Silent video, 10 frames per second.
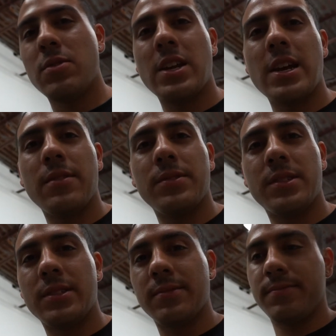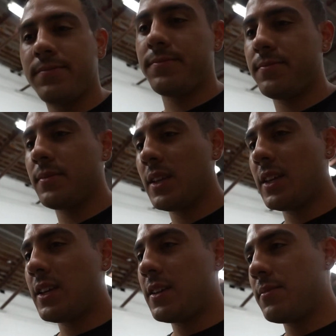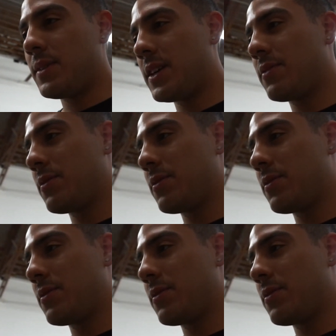whatevs. But